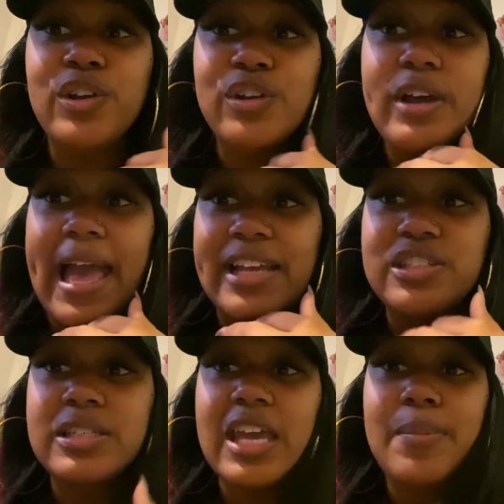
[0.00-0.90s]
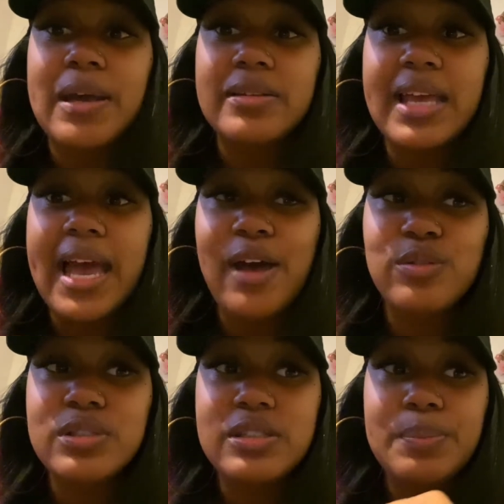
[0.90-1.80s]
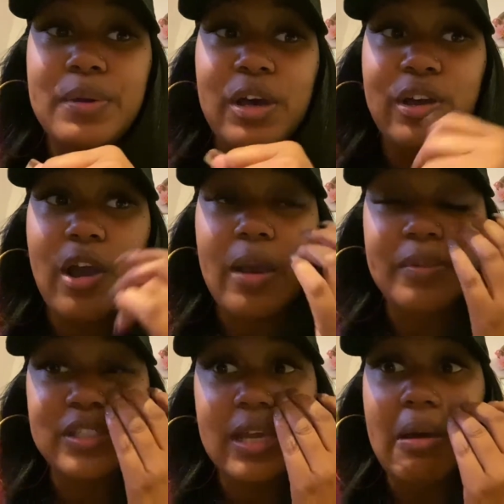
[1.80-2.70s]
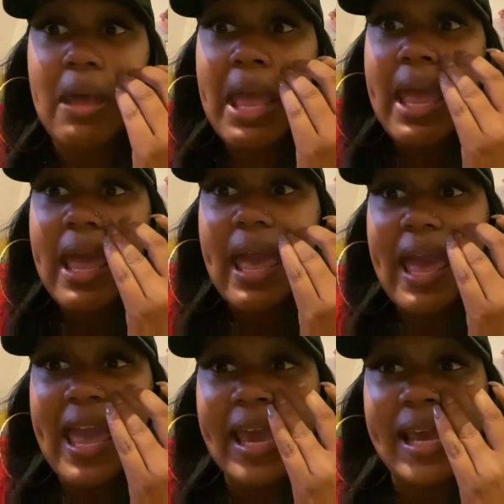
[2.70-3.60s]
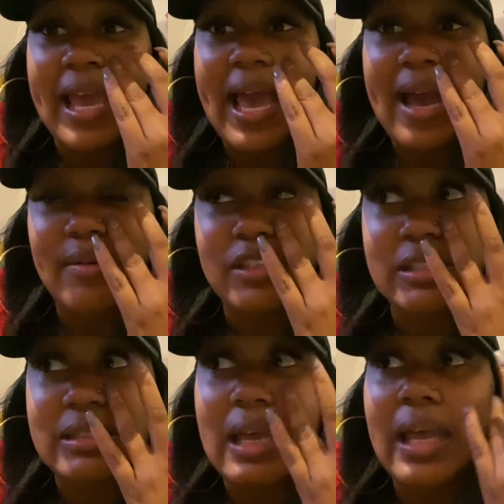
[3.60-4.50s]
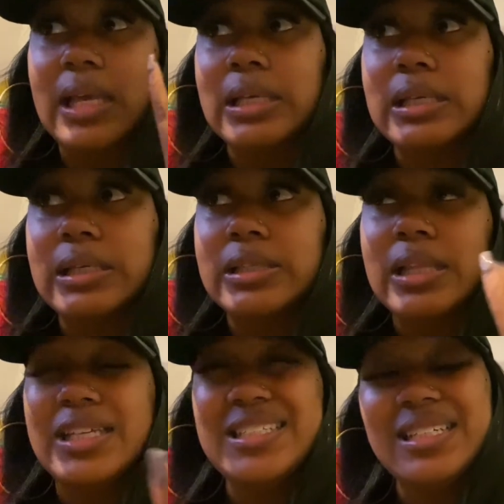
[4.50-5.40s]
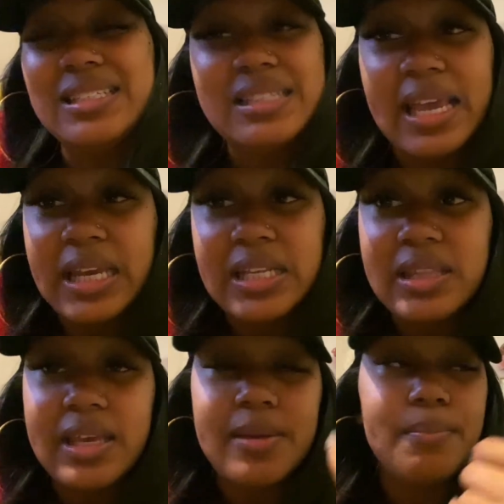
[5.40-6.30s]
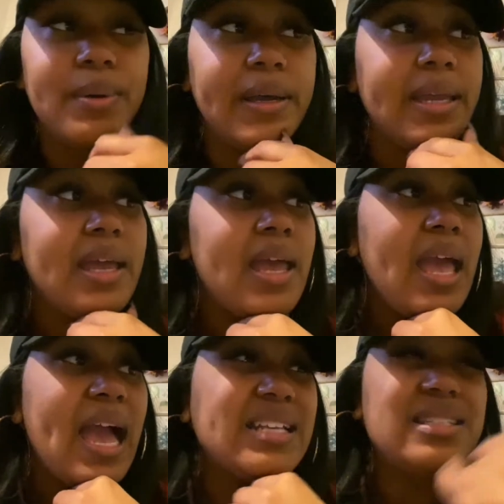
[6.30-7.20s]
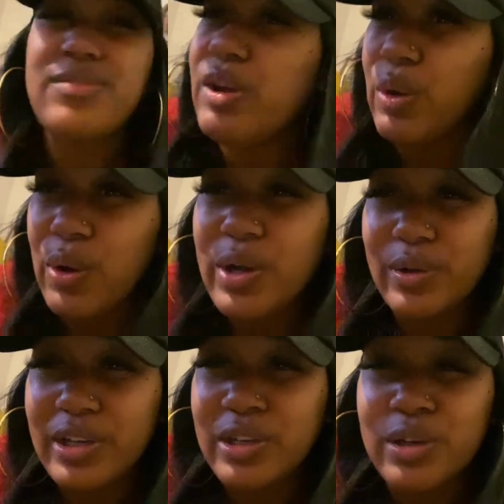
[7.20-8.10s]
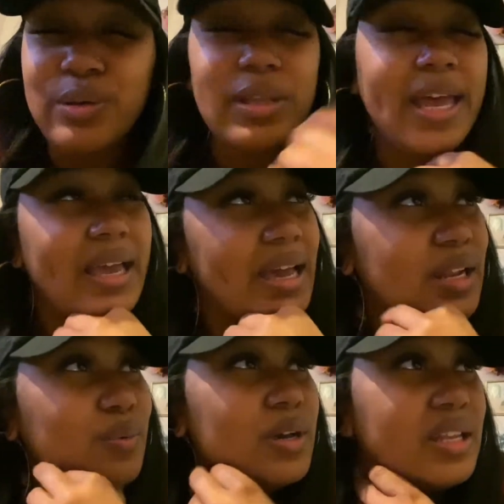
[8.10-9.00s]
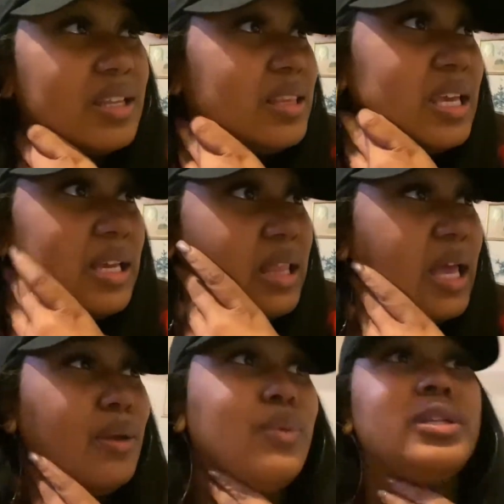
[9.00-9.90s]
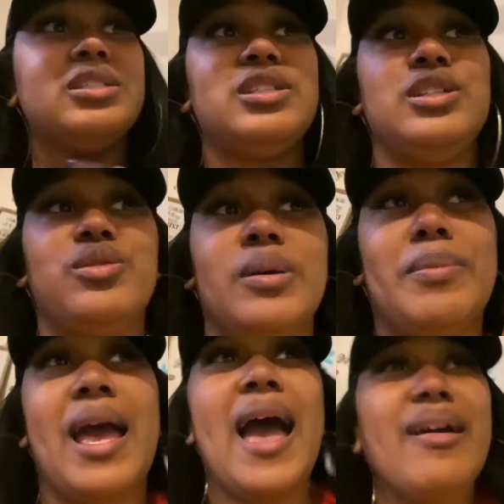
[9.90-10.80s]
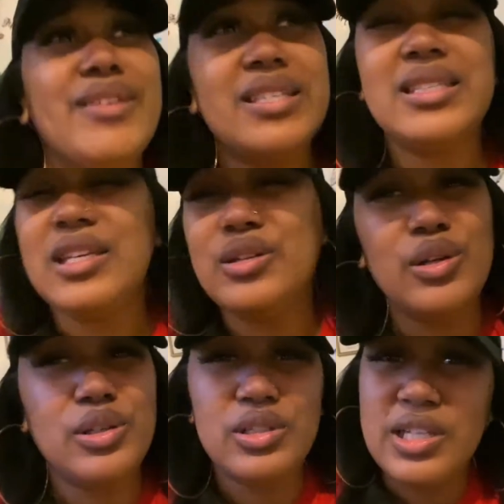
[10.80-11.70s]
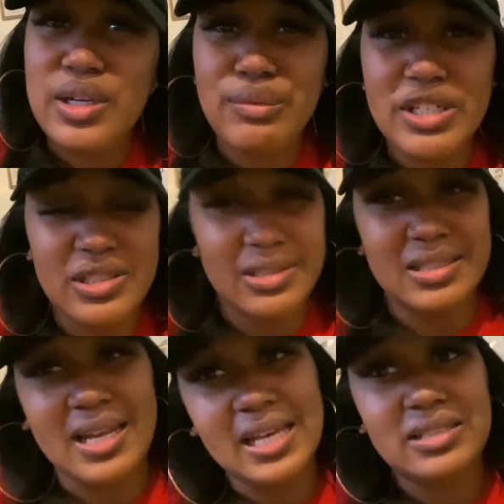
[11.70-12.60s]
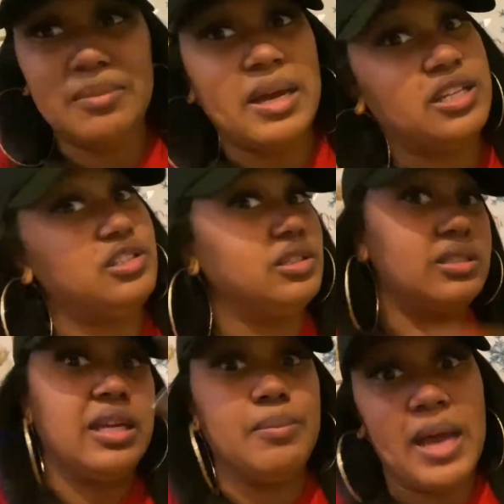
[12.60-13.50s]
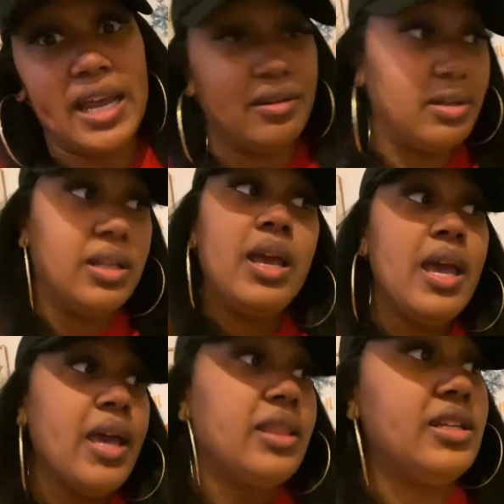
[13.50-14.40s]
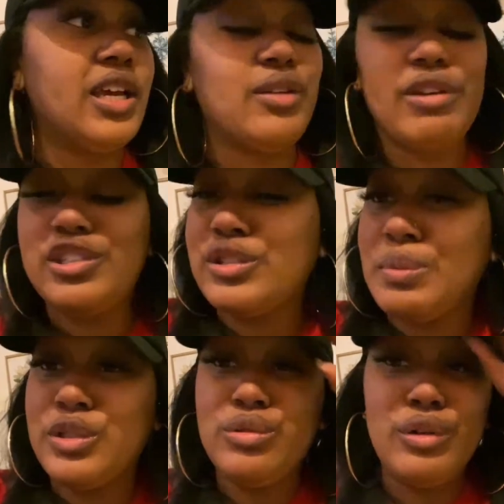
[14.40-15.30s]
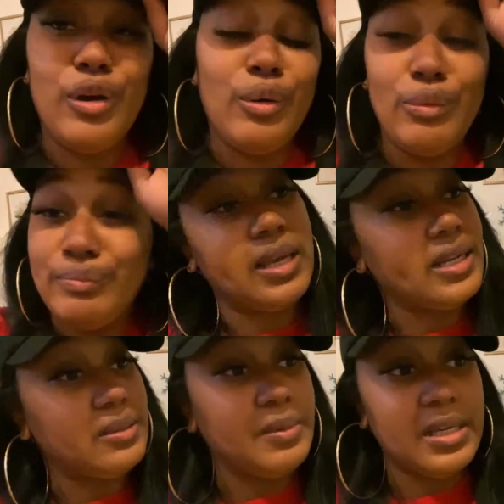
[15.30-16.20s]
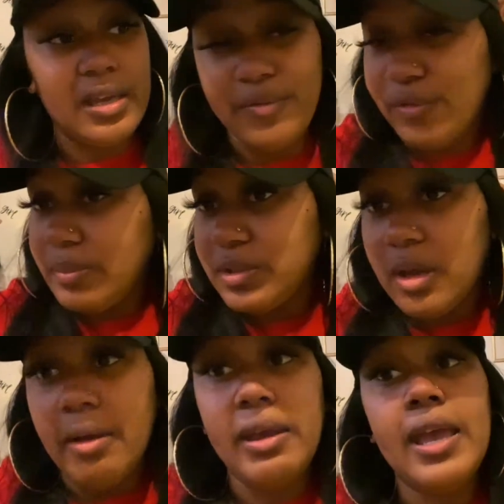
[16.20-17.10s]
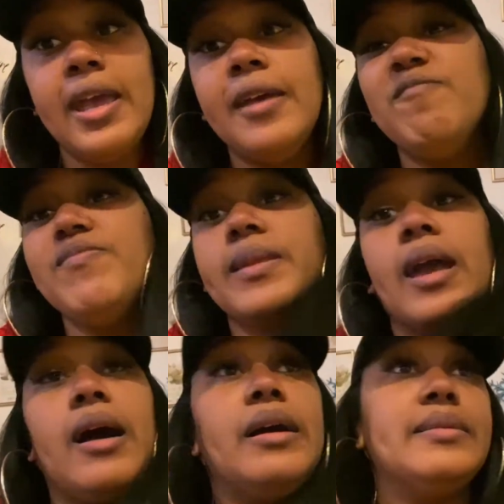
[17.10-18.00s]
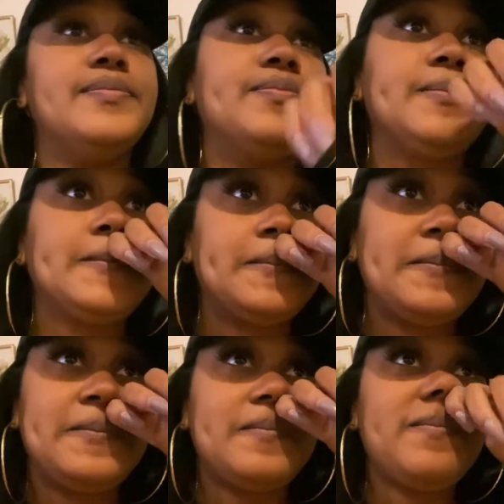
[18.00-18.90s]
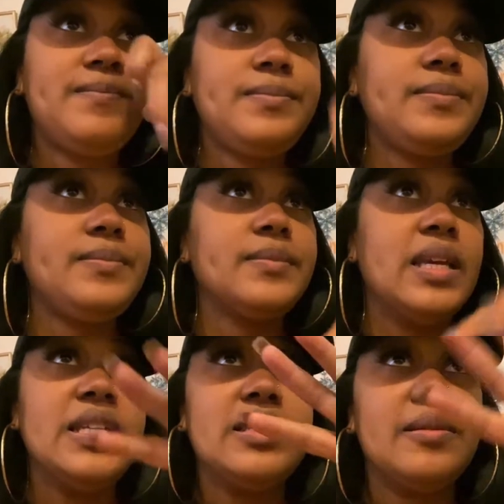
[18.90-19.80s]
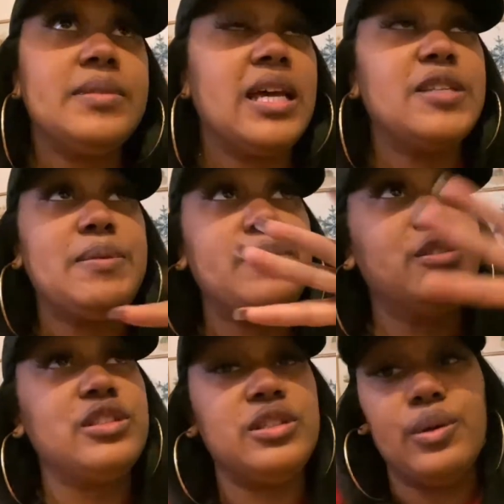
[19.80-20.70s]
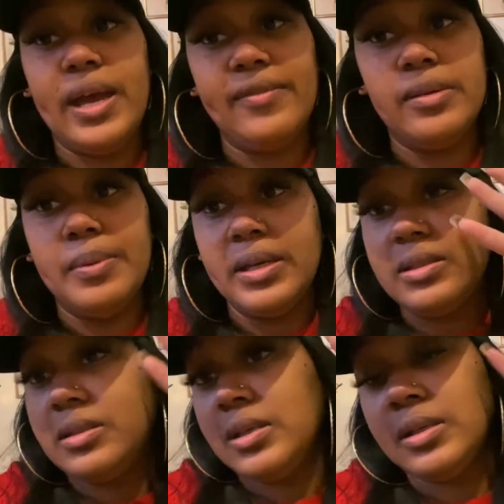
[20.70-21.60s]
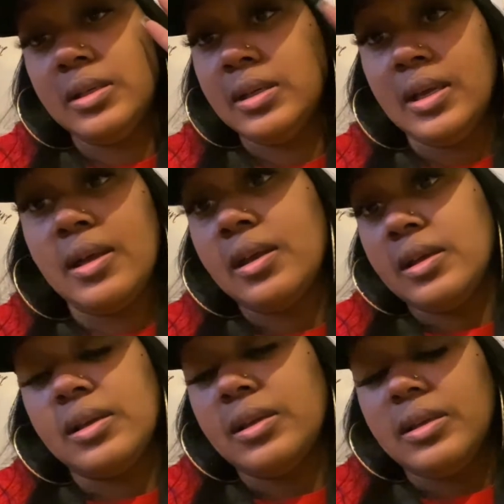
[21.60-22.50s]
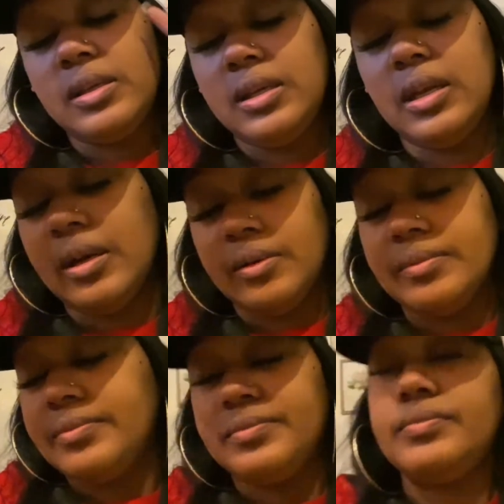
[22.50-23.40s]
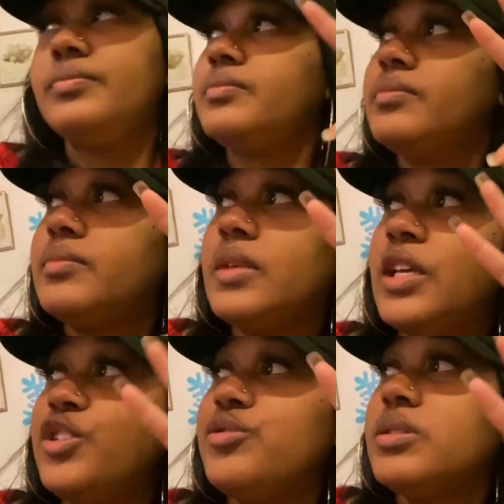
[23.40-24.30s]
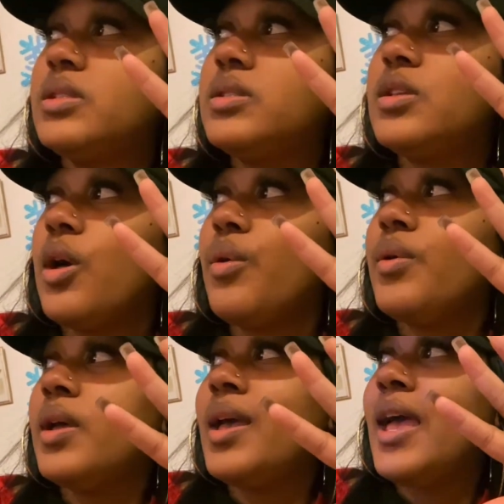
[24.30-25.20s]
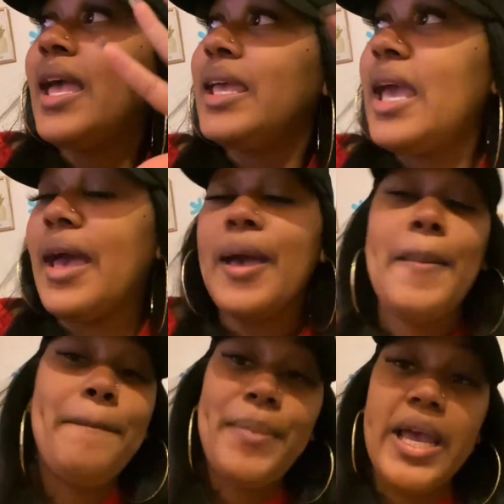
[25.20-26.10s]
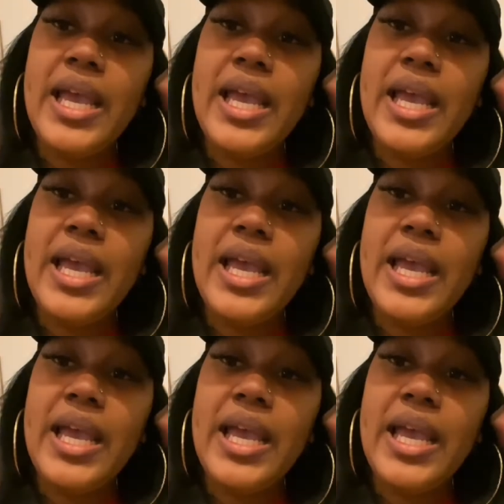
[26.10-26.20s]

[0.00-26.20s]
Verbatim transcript: girl actually came out the house to put her garbage out, and I was just like, uh like, she didn't say anything, but I just felt awkward, you know, like I didn't want her to think like, what is she doing? But obviously, you know, the decorations is nice. Somebody's just admiring the decorations, but you know, have to be careful. I'm sorry. Um, and sometimes people just don't have the best, you know, interests. So yeah. But